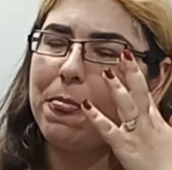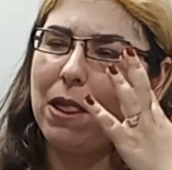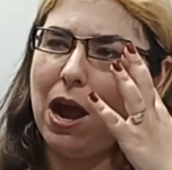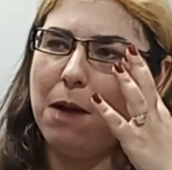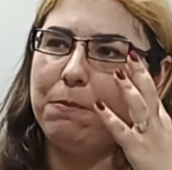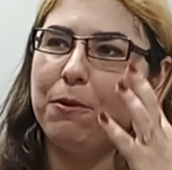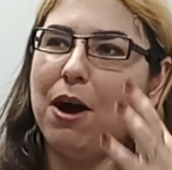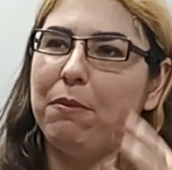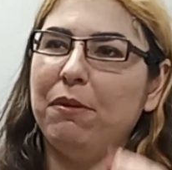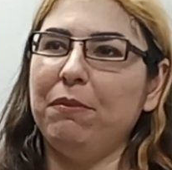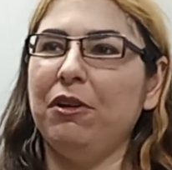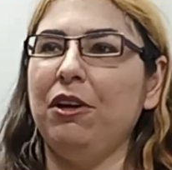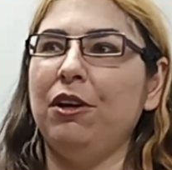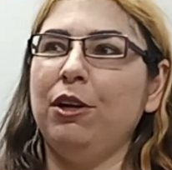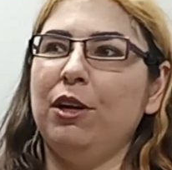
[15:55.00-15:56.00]
I'm
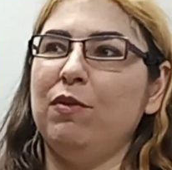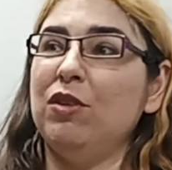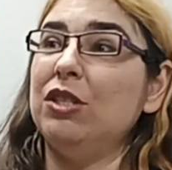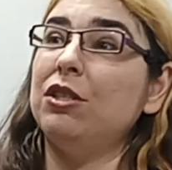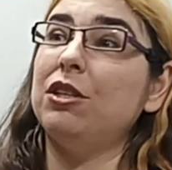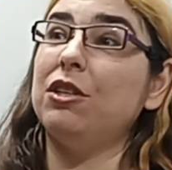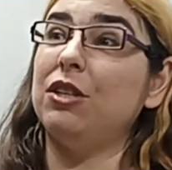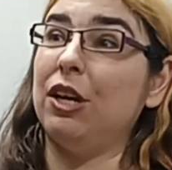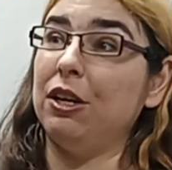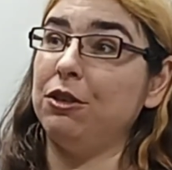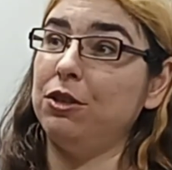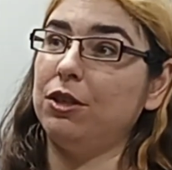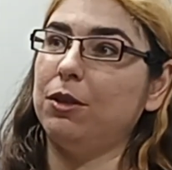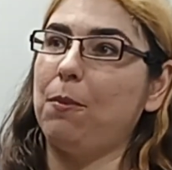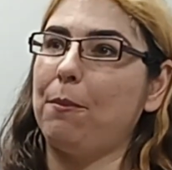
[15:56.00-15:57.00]
probably going to give these a
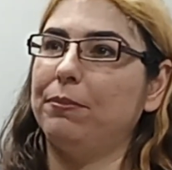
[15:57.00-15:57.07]
6.